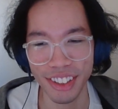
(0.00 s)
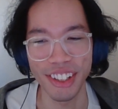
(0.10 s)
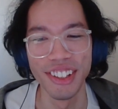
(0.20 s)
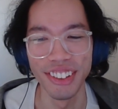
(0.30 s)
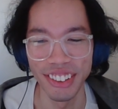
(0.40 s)

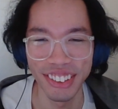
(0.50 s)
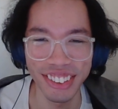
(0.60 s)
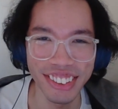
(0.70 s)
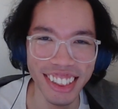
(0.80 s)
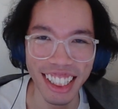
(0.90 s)
So
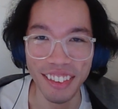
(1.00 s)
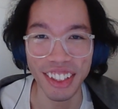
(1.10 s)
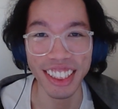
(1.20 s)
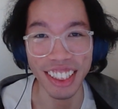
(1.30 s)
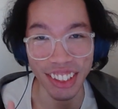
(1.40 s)
I'm
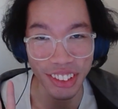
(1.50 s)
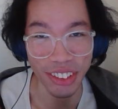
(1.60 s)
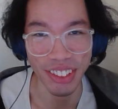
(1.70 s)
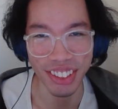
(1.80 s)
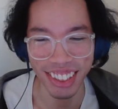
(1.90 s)
currently on 2
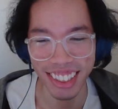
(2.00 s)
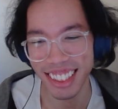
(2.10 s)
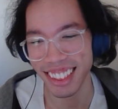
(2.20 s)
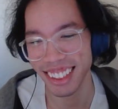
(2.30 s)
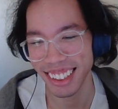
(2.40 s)

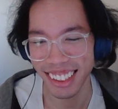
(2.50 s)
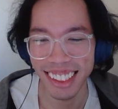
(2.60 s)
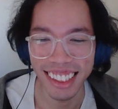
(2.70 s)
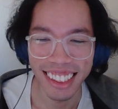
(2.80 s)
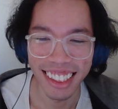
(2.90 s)
users.
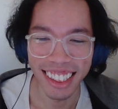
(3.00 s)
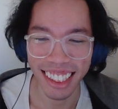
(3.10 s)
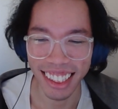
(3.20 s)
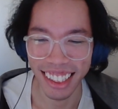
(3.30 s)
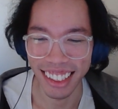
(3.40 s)

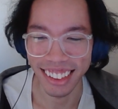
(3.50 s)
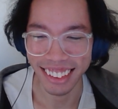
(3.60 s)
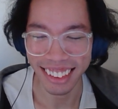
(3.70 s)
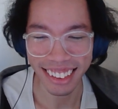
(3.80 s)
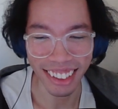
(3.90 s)

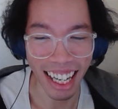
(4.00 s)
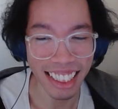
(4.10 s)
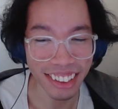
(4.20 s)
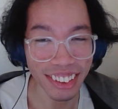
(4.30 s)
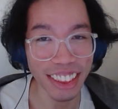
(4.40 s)
So I
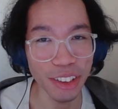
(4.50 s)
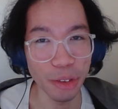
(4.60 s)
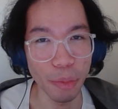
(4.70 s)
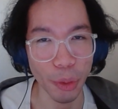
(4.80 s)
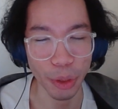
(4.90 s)
still need to do
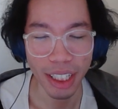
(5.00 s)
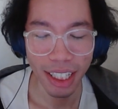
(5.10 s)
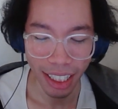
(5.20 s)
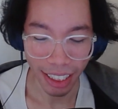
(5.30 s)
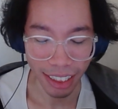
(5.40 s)
more.
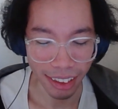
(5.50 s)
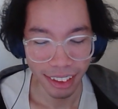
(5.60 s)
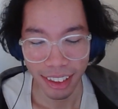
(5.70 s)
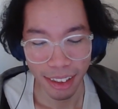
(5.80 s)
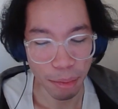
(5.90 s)
Again,
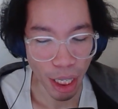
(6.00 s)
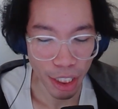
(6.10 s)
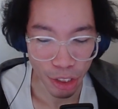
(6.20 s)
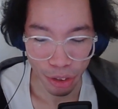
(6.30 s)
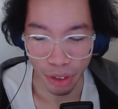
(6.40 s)
my
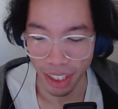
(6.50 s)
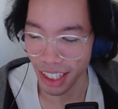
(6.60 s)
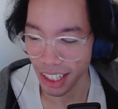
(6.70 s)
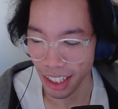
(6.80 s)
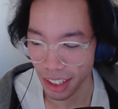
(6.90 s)
issue
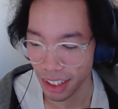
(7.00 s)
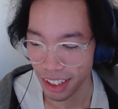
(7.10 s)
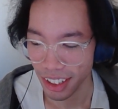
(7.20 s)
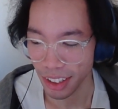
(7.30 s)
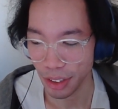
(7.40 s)

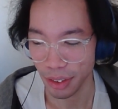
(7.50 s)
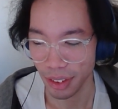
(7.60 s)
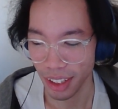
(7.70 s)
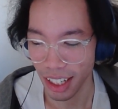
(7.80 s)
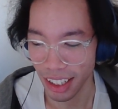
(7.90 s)
is,
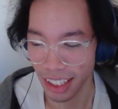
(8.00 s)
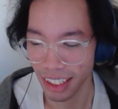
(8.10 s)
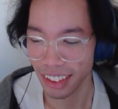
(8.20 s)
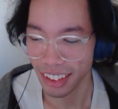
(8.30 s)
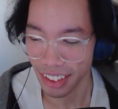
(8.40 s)
I
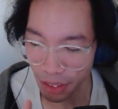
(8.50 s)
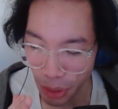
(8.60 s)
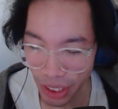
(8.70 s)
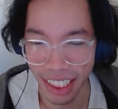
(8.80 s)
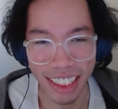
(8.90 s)
think
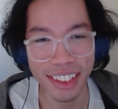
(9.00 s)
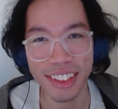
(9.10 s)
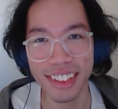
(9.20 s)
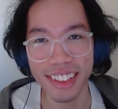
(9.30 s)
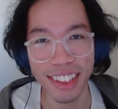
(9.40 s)
really
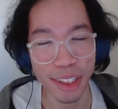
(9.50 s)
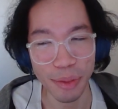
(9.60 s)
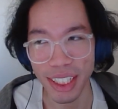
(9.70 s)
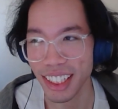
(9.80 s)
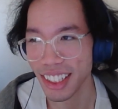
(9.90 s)
this
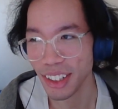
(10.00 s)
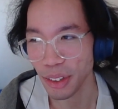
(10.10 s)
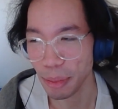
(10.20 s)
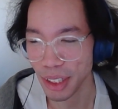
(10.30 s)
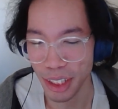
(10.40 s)
week is
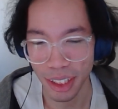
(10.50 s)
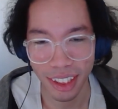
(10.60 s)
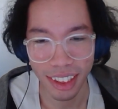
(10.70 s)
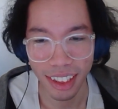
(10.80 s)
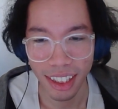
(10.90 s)
all about
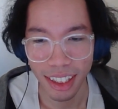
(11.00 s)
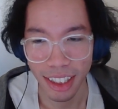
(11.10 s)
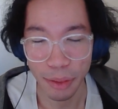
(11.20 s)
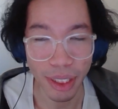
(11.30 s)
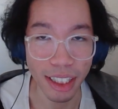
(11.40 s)

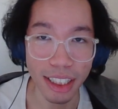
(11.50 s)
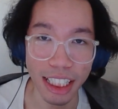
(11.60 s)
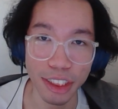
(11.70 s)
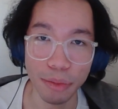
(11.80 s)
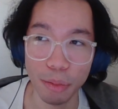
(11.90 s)
this week I didn't
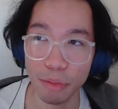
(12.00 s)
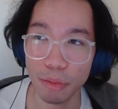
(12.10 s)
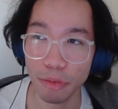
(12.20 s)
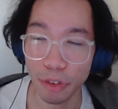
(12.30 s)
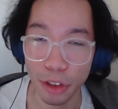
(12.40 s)
actually
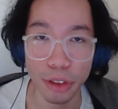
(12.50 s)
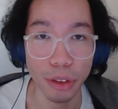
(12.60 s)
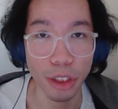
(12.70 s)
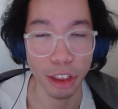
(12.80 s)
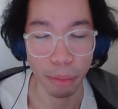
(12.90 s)
focus
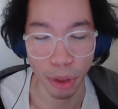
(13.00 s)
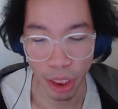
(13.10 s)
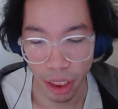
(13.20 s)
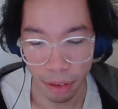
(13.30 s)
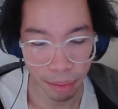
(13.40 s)
solely on the
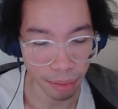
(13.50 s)
marketing.